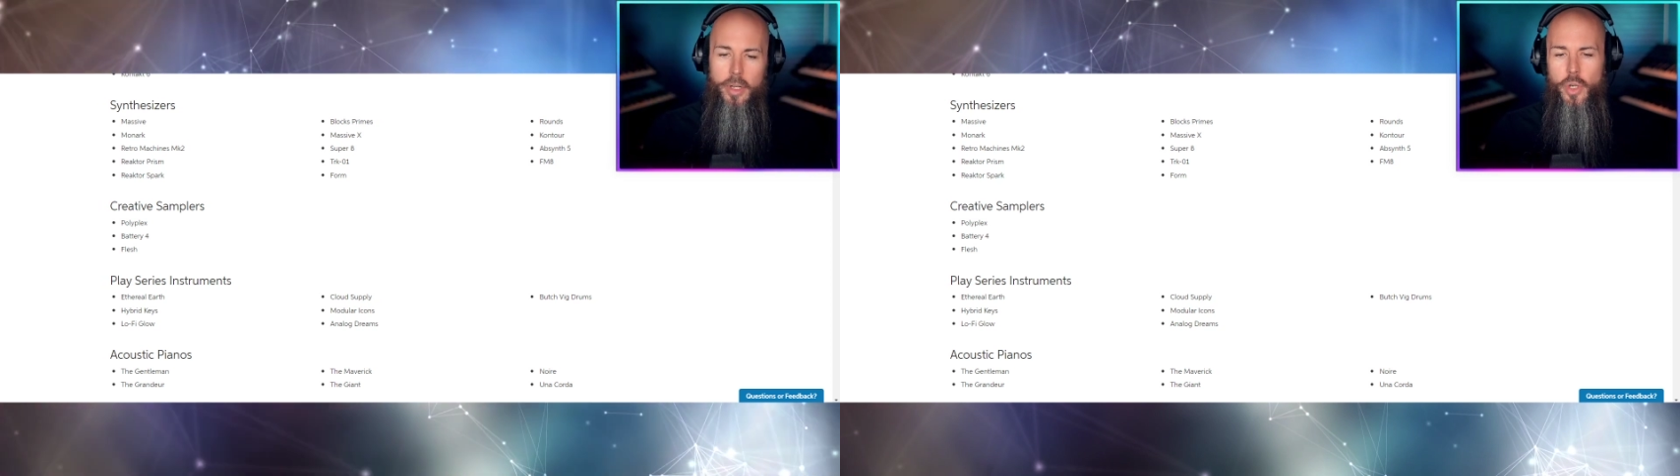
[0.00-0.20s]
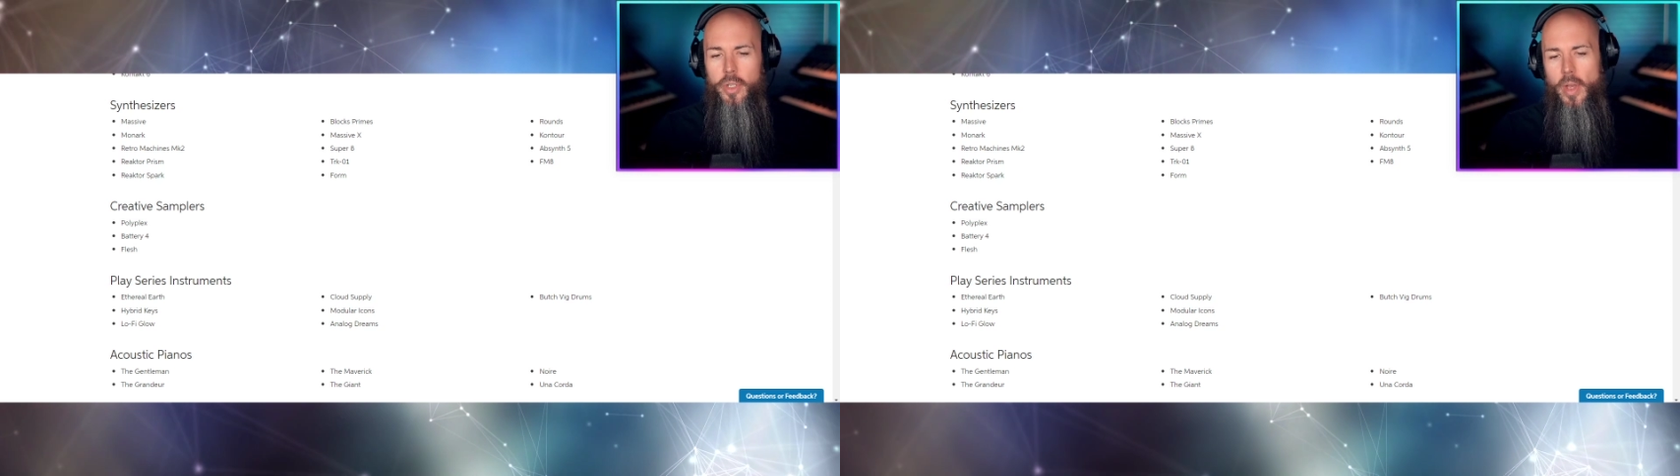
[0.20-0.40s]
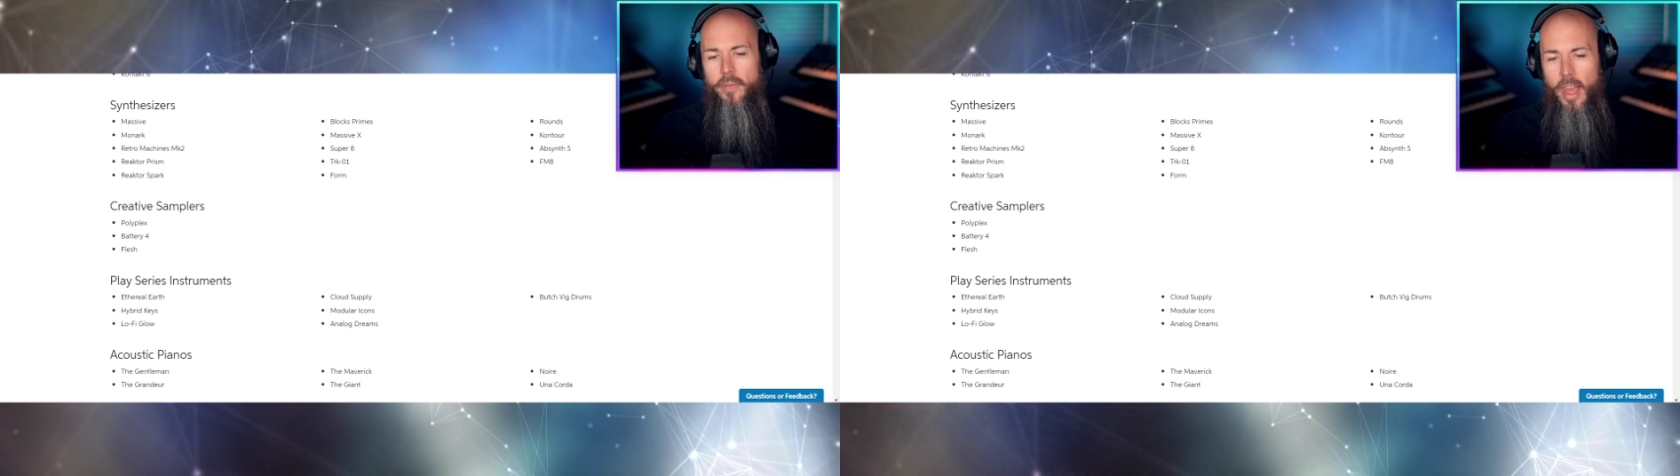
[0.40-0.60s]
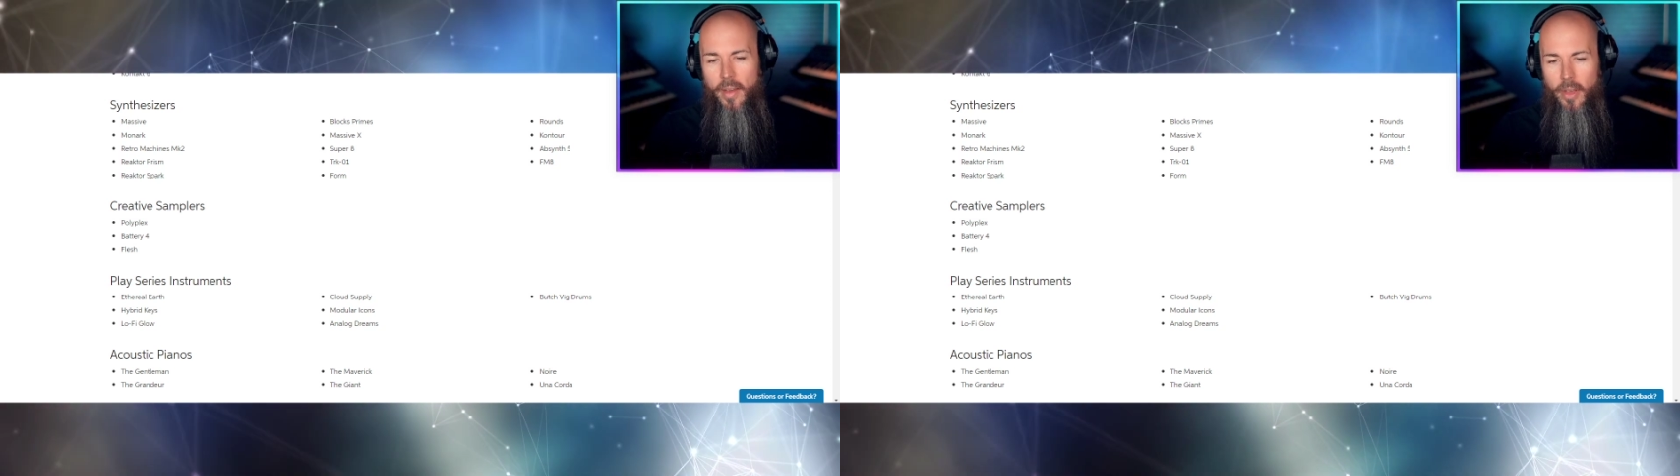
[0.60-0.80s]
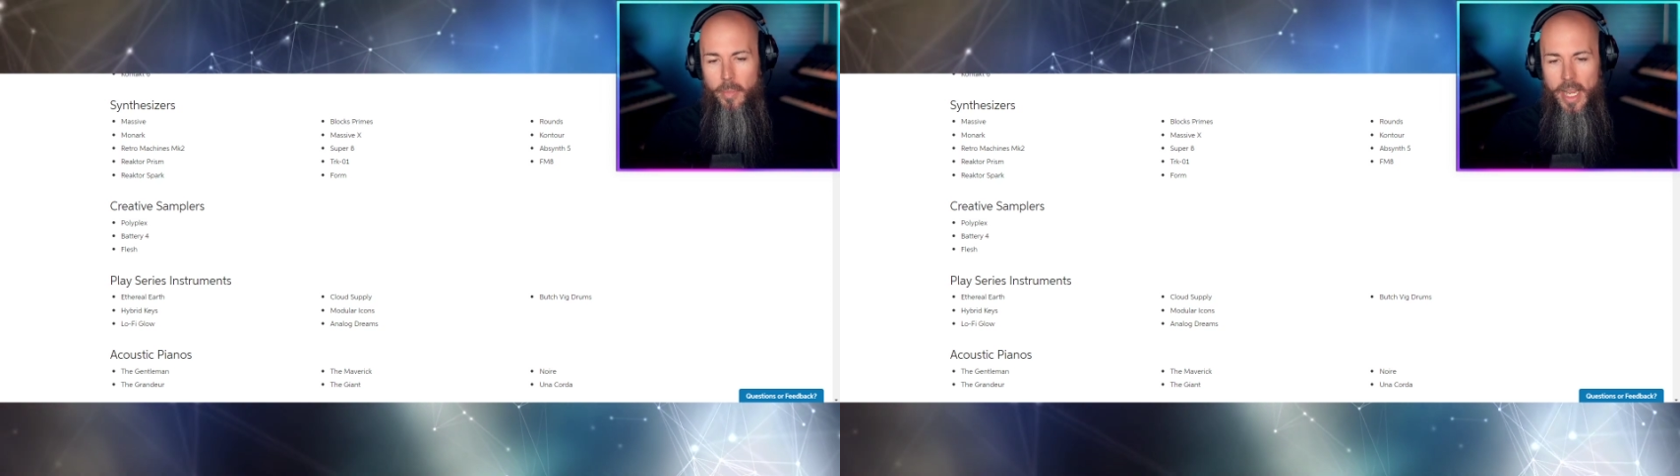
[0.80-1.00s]
But you also have
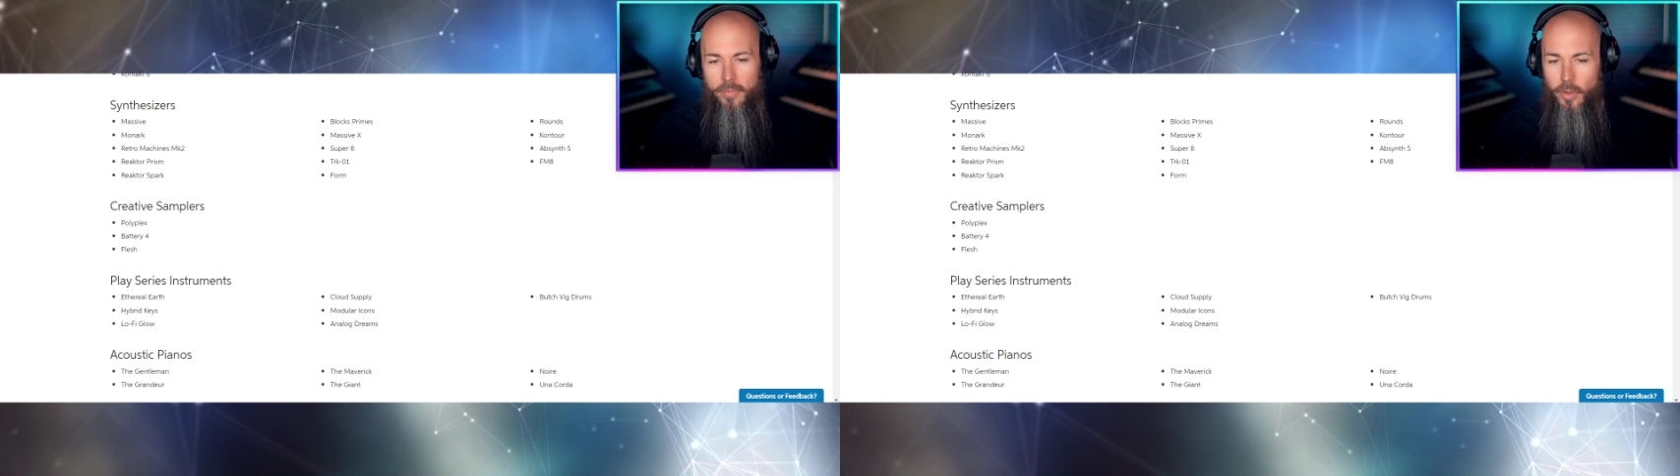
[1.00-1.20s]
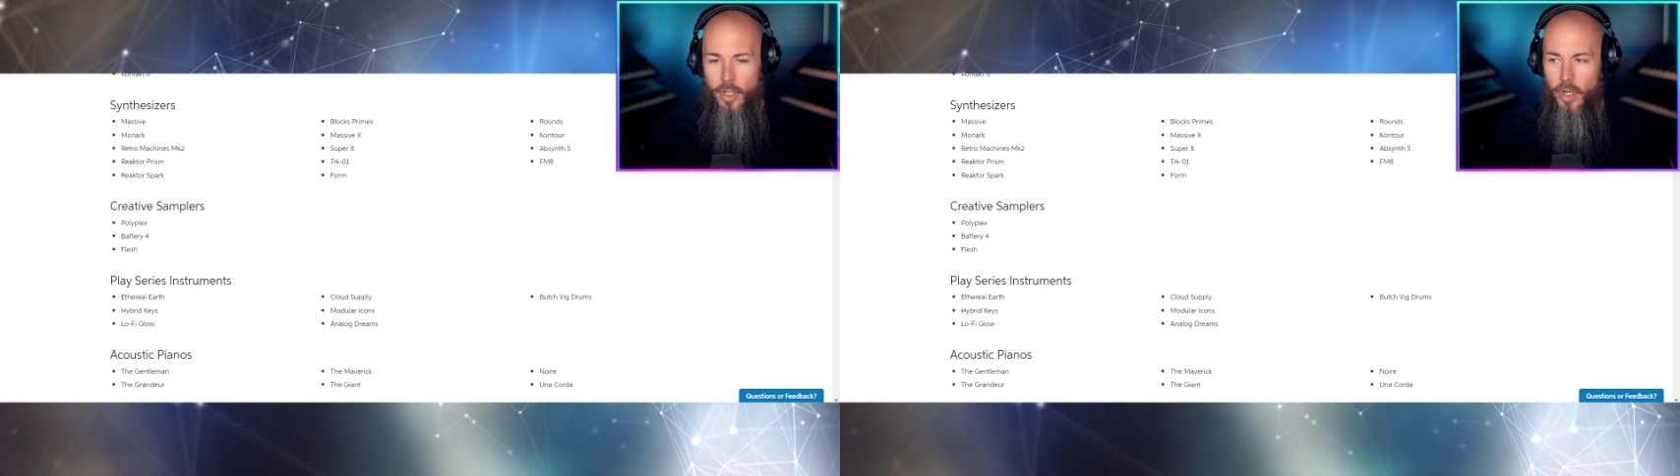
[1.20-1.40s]
FM8 for